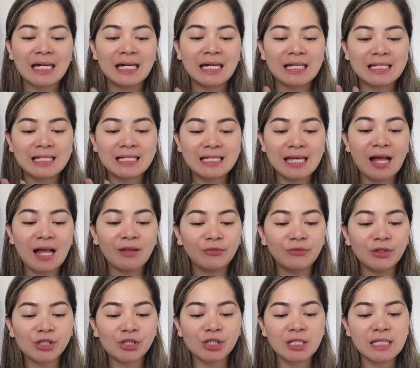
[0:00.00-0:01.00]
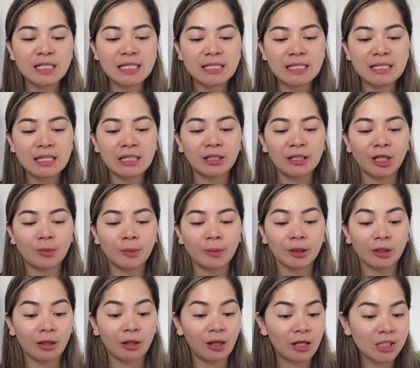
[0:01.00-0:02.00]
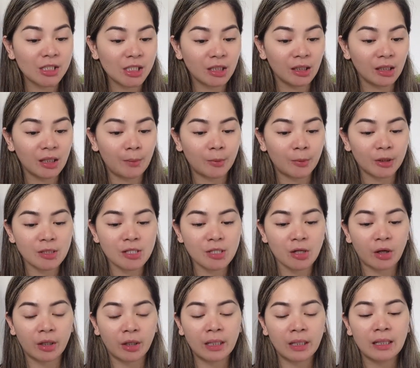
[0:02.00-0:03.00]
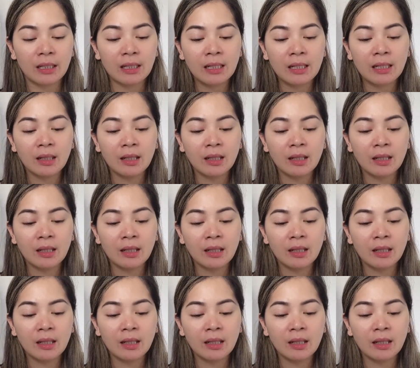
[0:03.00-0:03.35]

It's Self-Fusion C Dermatological Laboratory